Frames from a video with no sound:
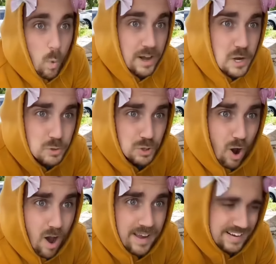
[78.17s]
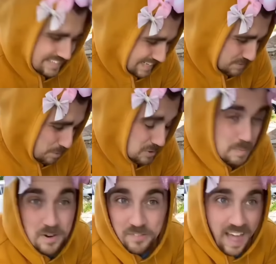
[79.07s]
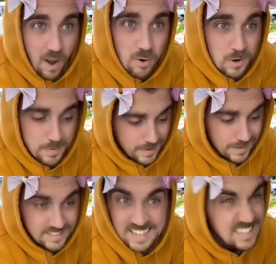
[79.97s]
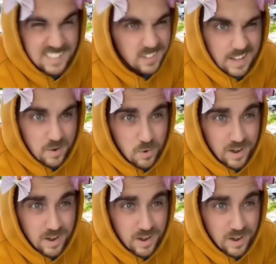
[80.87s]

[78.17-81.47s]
are you drawing? Is that supposed to be a flower? Because it doesn't look like one.